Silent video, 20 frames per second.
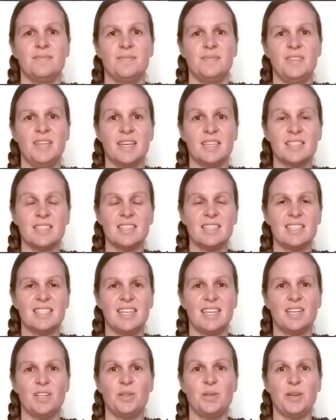Next, let's
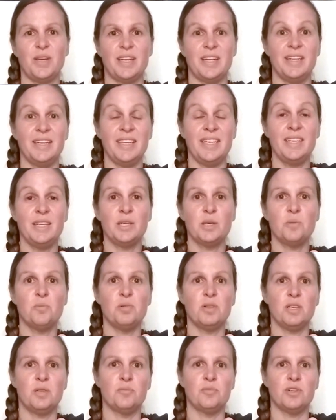take a look at an
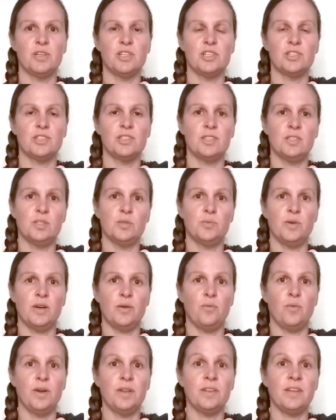incomplete breech. This is where
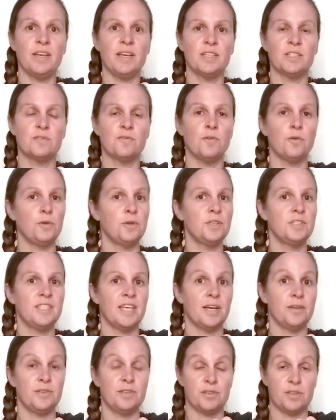one leg is folded
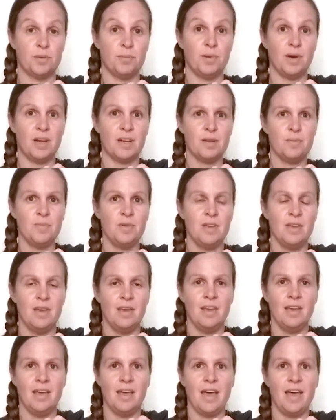down near the bottom
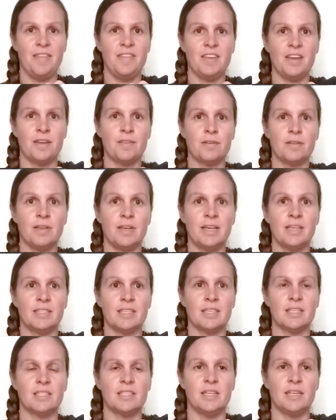and the other leg is
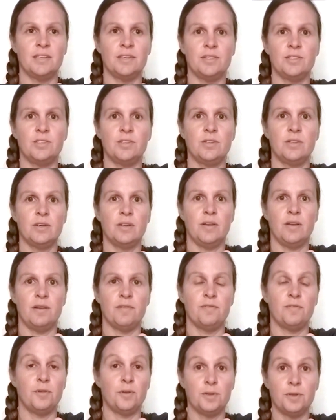extended and
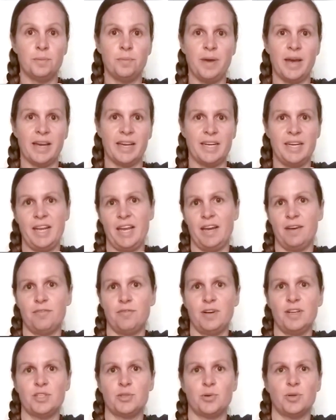folded back in half
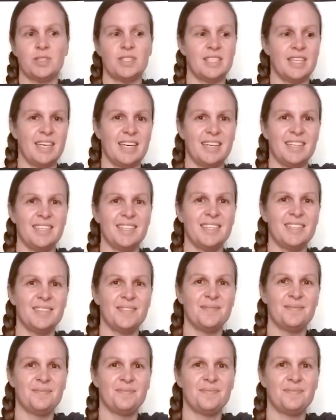right towards the head.